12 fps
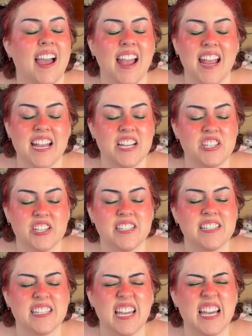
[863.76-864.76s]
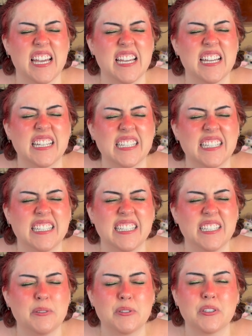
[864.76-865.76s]
It just,
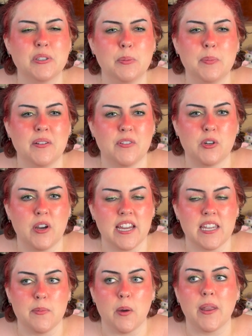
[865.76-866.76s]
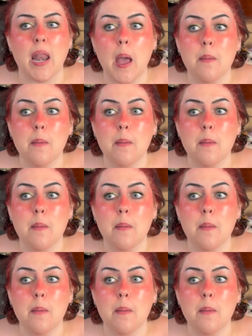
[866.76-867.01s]
it was a little bit of a cranky moment.